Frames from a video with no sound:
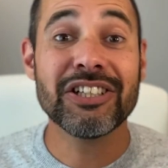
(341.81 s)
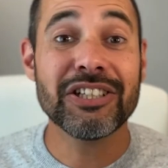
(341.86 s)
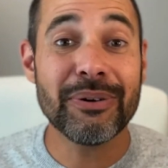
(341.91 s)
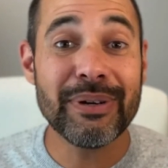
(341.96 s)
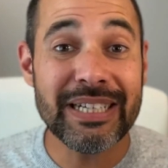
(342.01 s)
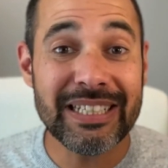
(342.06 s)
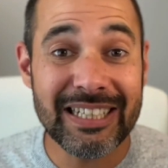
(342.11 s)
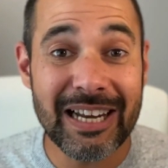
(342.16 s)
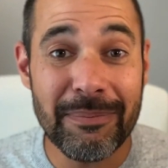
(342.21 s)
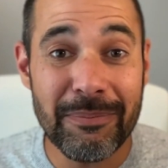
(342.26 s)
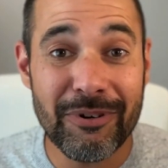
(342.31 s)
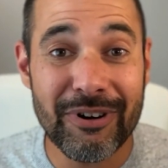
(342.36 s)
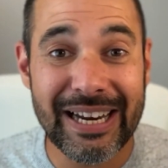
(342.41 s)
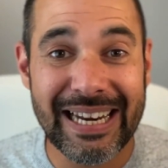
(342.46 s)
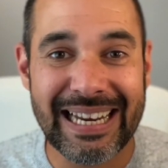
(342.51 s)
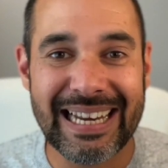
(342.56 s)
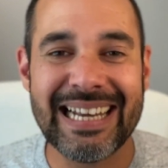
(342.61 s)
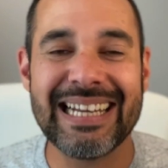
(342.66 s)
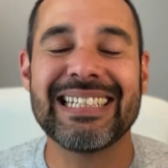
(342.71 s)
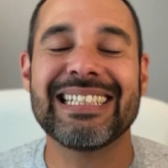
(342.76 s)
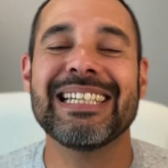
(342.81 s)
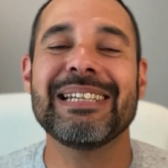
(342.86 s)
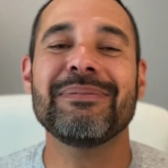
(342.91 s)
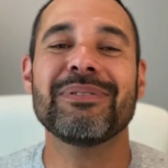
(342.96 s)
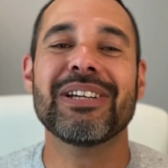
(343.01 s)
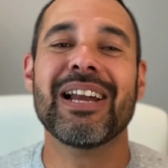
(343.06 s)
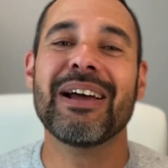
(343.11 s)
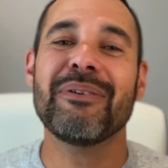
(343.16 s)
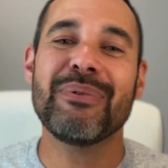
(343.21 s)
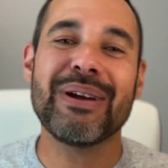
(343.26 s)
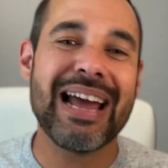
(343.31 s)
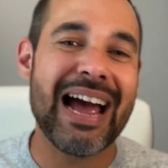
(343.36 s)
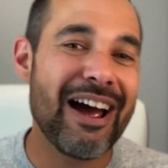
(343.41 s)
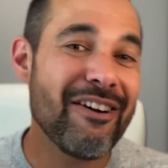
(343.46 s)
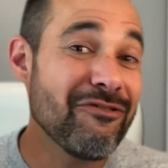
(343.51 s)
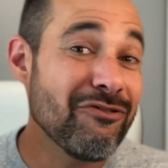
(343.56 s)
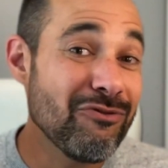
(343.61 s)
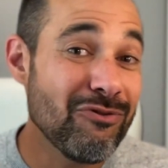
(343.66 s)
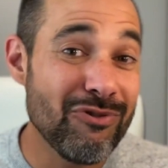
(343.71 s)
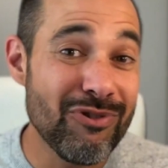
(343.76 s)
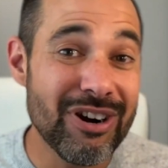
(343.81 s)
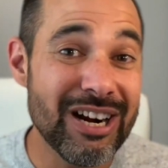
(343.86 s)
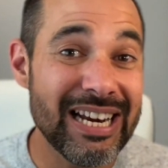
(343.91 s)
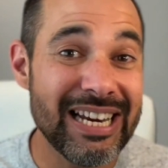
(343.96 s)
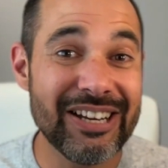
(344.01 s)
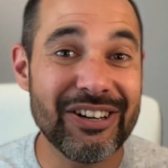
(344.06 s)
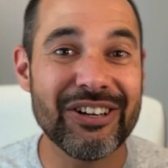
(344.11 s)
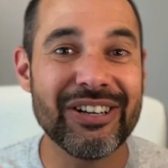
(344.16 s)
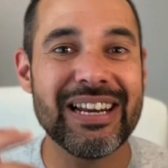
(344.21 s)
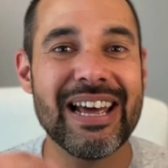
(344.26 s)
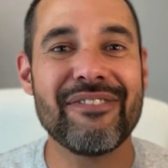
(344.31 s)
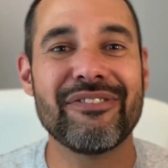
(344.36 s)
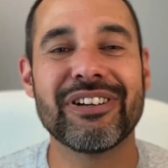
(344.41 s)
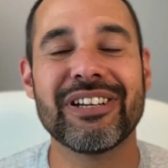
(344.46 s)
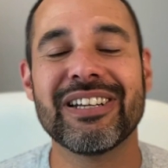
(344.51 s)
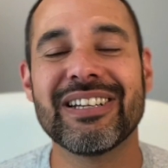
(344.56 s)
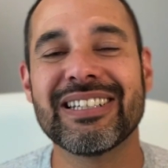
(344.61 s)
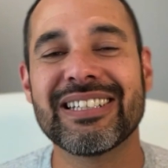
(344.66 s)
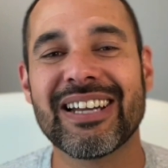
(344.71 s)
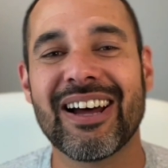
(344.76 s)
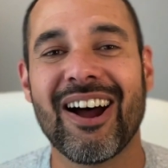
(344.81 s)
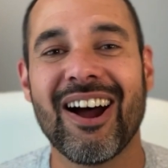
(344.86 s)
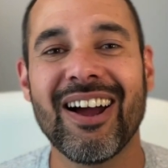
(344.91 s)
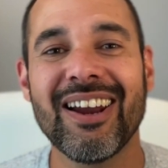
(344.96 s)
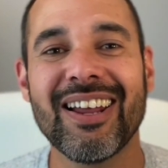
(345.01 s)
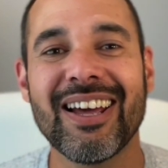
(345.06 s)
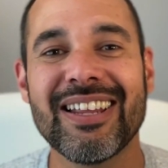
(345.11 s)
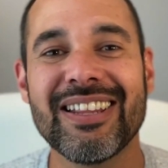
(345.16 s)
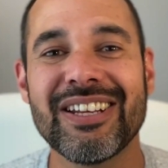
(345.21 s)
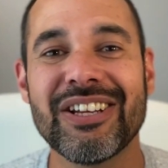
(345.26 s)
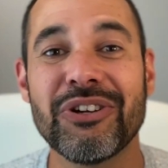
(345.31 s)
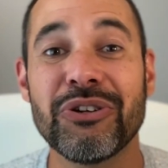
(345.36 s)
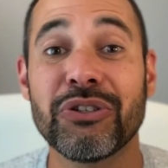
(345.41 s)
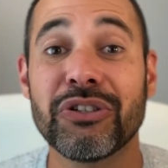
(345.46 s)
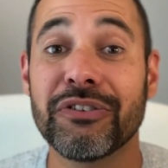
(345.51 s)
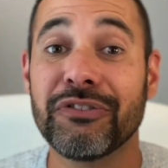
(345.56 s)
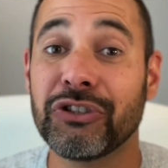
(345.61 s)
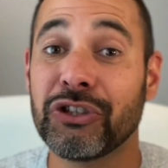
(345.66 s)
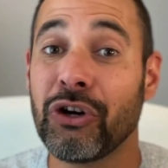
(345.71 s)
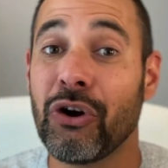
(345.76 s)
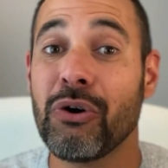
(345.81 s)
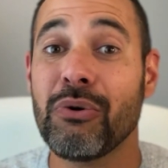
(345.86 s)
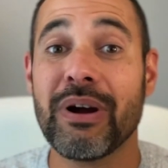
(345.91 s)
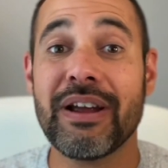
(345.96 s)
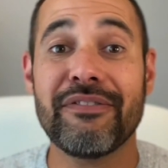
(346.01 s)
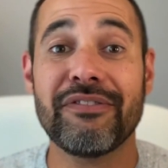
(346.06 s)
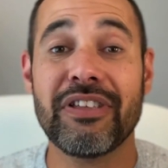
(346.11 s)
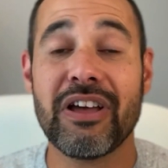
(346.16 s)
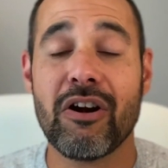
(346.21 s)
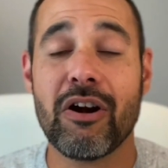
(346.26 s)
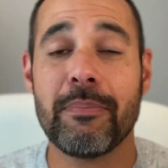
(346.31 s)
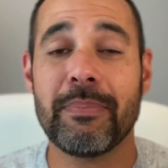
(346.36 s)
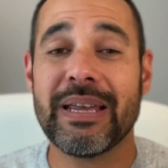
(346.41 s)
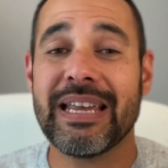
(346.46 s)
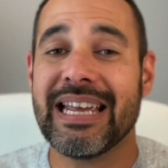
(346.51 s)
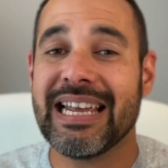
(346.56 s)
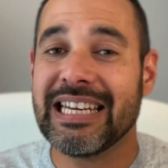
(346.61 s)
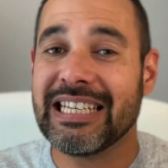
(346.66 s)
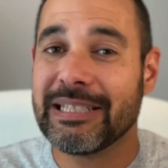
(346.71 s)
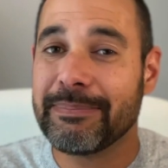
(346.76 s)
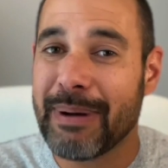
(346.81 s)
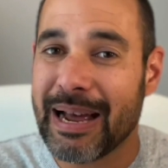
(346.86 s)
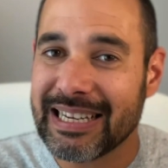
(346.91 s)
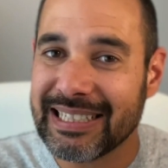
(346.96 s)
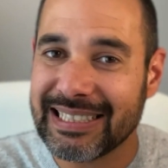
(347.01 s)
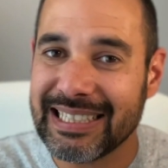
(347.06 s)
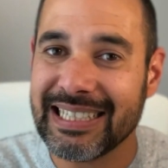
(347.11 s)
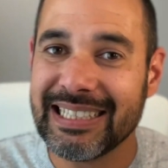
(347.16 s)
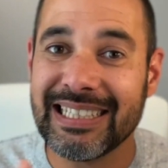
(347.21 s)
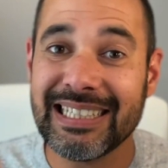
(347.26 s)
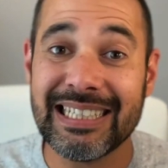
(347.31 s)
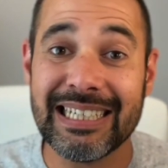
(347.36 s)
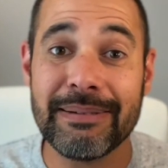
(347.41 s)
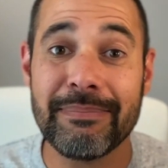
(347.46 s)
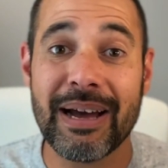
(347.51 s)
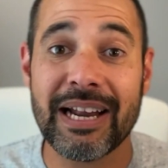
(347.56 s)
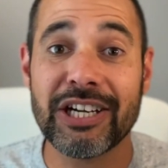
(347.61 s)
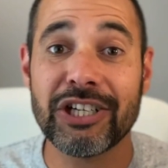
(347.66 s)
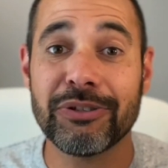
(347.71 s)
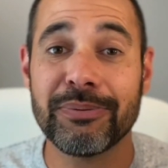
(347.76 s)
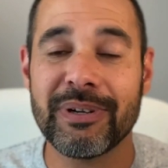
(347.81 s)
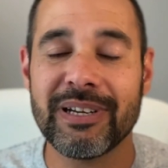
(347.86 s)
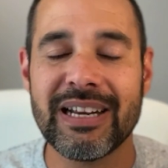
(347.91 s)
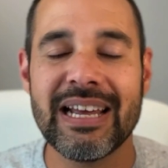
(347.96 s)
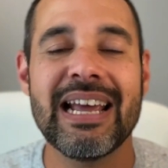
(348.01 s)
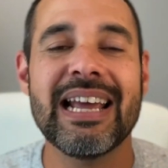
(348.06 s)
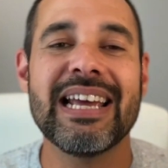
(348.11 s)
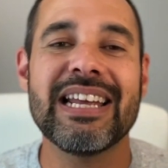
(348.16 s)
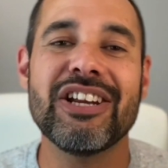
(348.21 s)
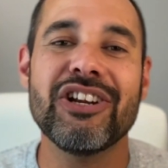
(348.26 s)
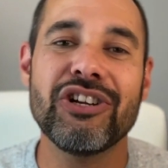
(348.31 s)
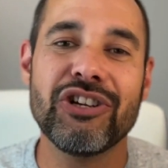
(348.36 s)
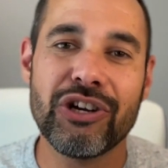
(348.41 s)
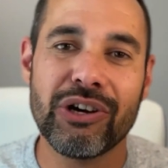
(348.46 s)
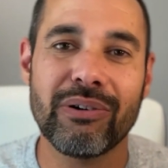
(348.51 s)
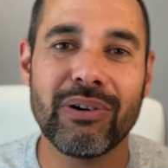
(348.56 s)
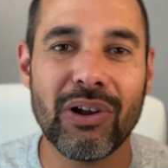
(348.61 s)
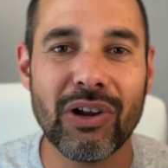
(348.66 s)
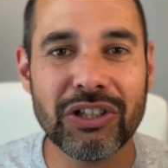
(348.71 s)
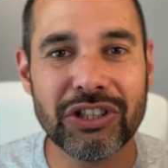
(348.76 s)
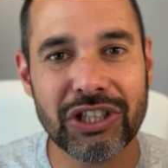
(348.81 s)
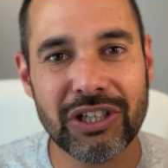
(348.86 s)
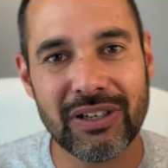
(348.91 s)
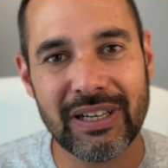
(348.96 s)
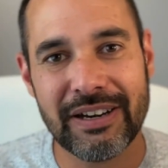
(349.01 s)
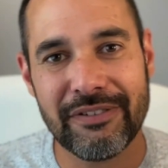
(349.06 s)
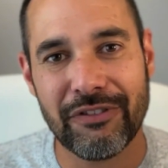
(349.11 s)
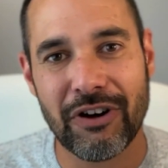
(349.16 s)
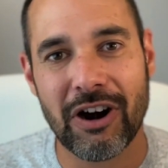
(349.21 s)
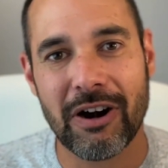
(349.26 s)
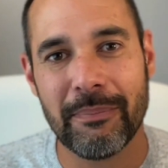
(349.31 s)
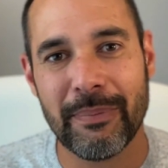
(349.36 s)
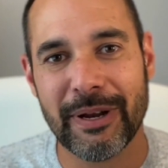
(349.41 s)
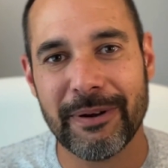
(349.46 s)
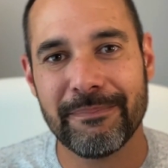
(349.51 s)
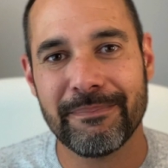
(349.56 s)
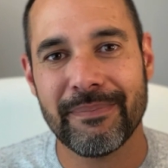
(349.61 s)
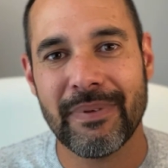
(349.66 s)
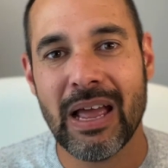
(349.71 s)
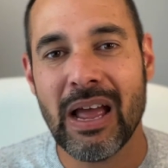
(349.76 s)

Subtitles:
So in summary, it seems like we have really good evidence to highlight the use of Shockwave therapy in spasticity management in a neurological environment.